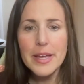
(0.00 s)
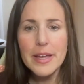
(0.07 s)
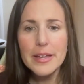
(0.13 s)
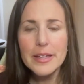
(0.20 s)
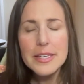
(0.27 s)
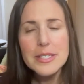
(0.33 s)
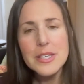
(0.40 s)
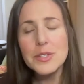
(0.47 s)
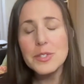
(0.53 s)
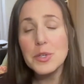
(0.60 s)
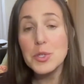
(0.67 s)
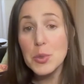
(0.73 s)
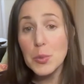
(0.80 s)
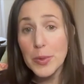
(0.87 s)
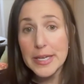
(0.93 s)
he's also
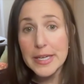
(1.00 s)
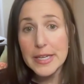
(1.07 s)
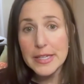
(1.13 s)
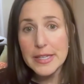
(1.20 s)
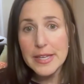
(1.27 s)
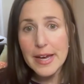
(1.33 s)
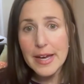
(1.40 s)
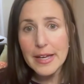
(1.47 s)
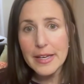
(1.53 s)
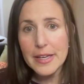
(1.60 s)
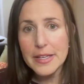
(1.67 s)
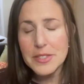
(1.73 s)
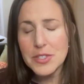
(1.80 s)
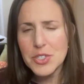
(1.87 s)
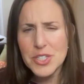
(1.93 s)
tweeted that
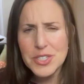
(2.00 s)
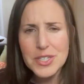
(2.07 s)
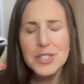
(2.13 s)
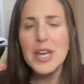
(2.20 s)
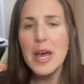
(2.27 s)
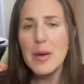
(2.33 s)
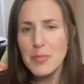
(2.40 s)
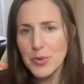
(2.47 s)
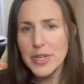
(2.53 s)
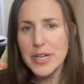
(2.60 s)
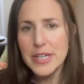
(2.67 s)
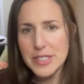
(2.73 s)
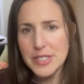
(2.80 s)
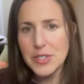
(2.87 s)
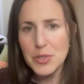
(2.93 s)
it's just a
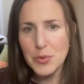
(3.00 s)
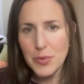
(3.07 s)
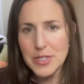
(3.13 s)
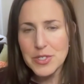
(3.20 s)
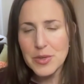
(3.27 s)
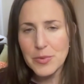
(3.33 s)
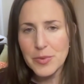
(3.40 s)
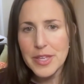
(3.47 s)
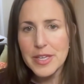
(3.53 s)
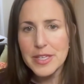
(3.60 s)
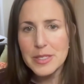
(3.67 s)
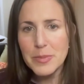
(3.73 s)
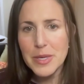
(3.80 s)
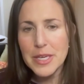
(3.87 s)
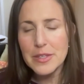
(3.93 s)
temporary situation with his
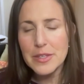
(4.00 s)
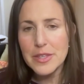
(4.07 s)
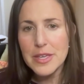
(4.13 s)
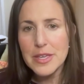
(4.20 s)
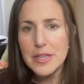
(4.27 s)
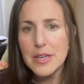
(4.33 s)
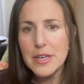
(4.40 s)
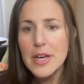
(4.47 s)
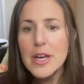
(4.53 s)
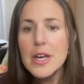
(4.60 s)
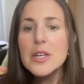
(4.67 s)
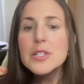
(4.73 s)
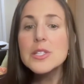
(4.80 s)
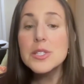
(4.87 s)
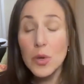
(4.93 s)
being the
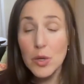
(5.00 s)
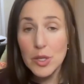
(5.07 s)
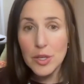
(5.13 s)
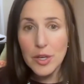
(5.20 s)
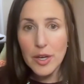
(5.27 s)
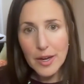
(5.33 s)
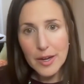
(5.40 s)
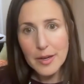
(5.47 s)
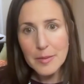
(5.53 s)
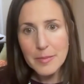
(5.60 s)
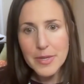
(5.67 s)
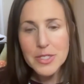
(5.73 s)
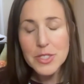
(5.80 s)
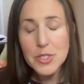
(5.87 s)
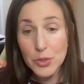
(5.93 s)
sole
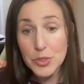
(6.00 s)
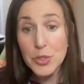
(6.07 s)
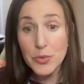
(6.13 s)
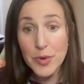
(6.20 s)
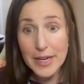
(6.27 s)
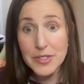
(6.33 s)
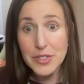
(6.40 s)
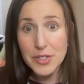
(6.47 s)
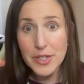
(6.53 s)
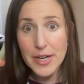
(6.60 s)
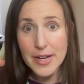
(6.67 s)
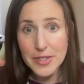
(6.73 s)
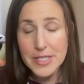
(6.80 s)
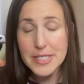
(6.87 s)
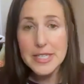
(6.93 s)
director
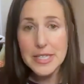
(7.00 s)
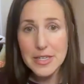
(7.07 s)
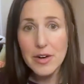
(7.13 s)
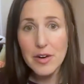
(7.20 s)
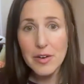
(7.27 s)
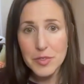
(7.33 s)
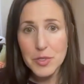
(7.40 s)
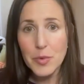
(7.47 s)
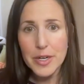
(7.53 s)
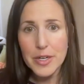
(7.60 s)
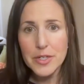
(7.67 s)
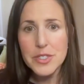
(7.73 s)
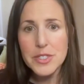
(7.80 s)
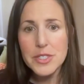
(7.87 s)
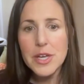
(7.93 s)
and the CEO of Twitter.
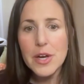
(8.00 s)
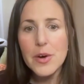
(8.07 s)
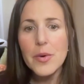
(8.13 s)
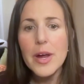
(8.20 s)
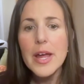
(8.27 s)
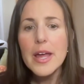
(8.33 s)
So